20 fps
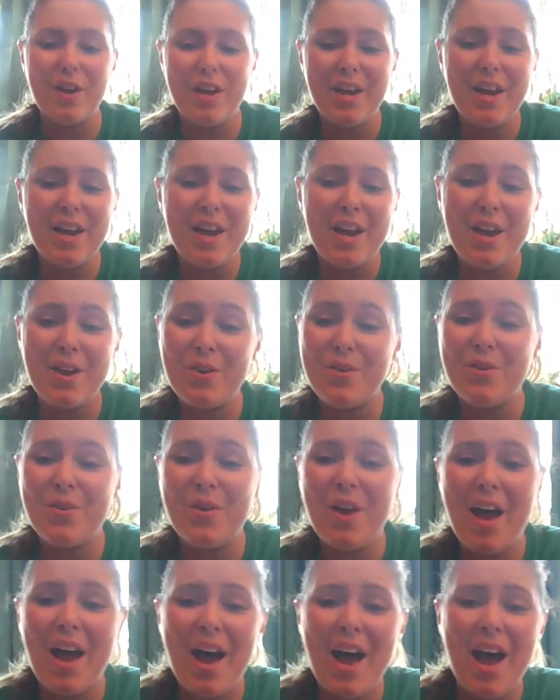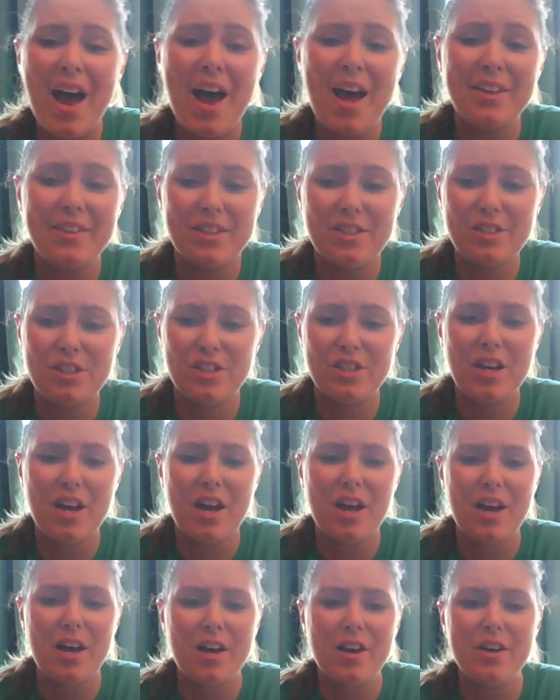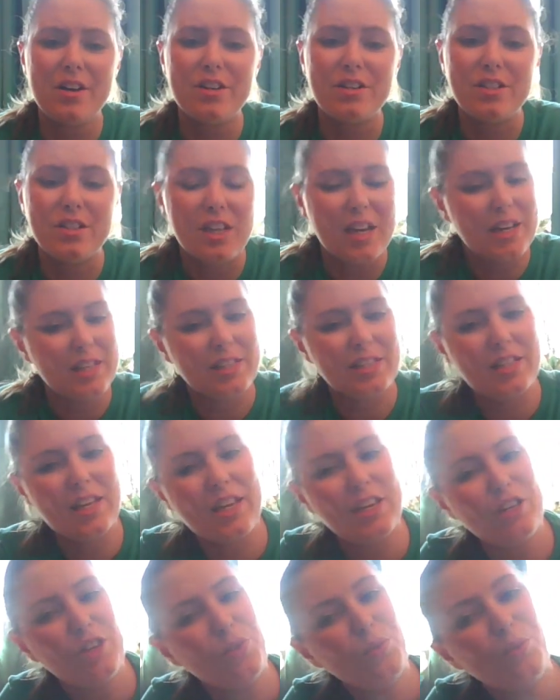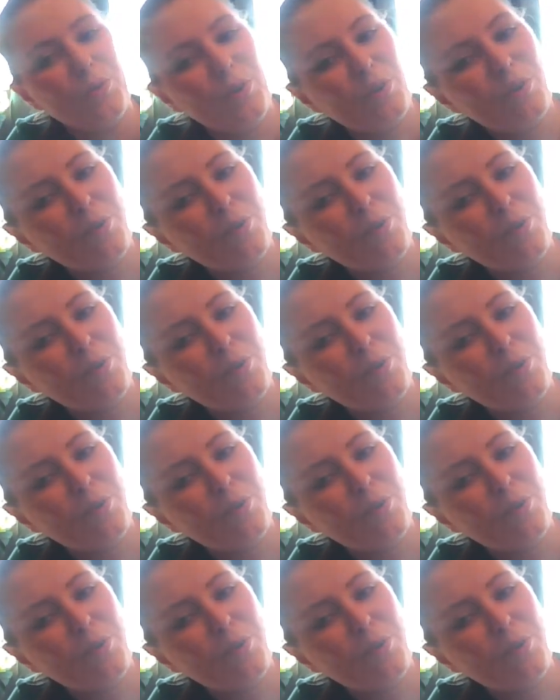rewrite the stars? Say you were